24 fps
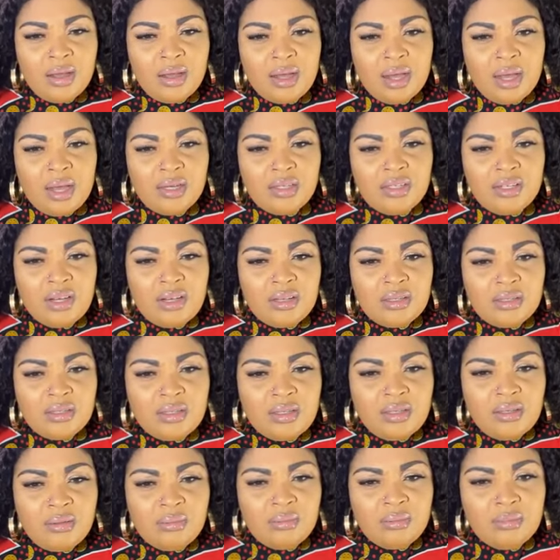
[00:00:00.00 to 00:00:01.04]
I just
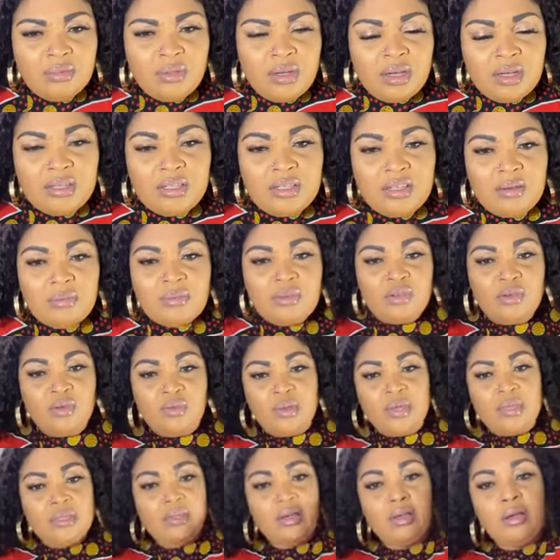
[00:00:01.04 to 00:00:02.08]
got some
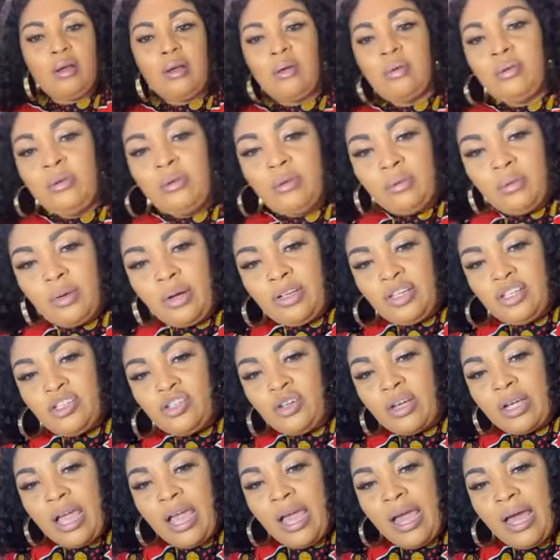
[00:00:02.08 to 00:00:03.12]
two weeks ago. What
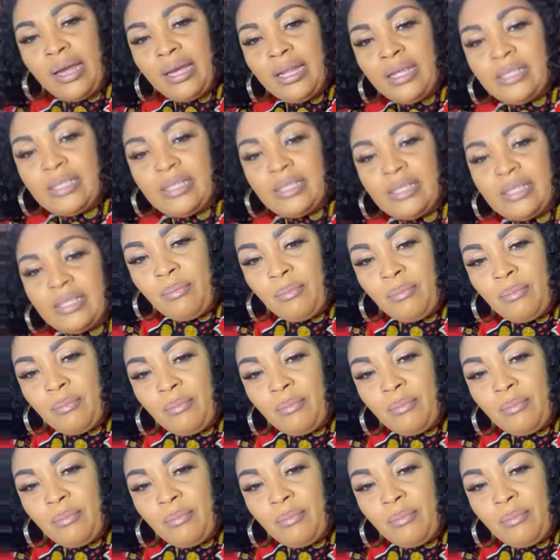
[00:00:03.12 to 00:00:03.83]
did you get, Alisa?